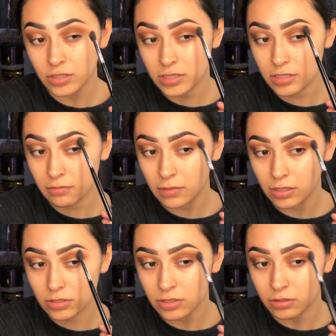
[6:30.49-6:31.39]
just to
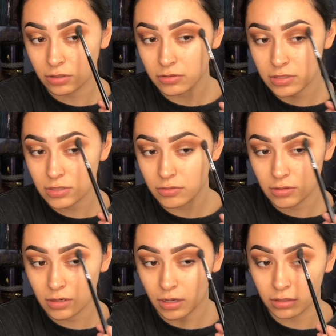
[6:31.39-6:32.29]
make sure those
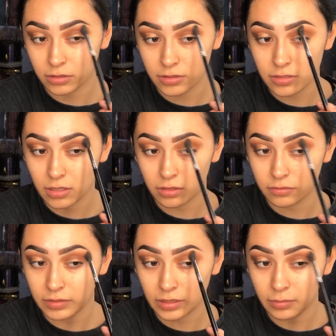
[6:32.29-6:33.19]
two colors are
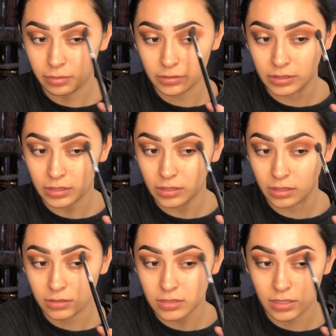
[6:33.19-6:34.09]
really blended
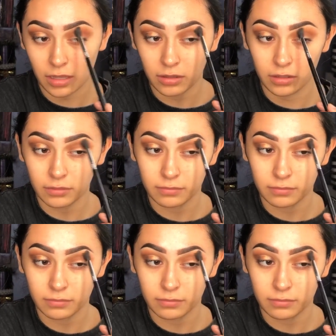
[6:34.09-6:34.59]
in together.